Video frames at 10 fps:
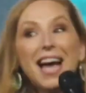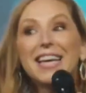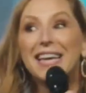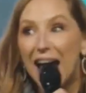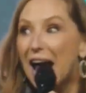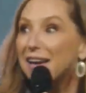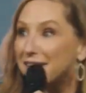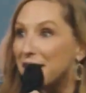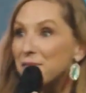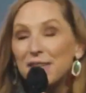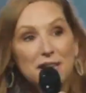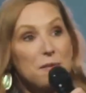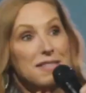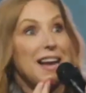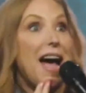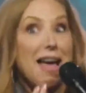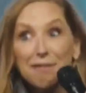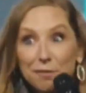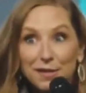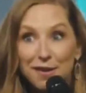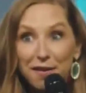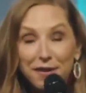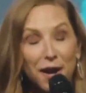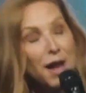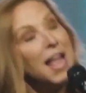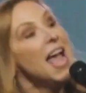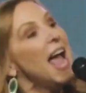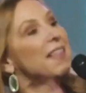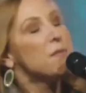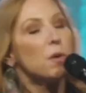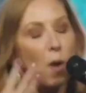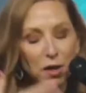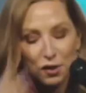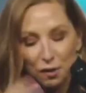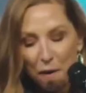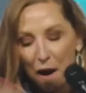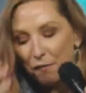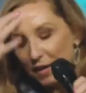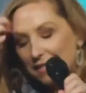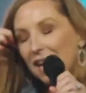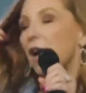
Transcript: I gagged him because I was like, I don't know what's on there. And then we're washing him off, and it's like,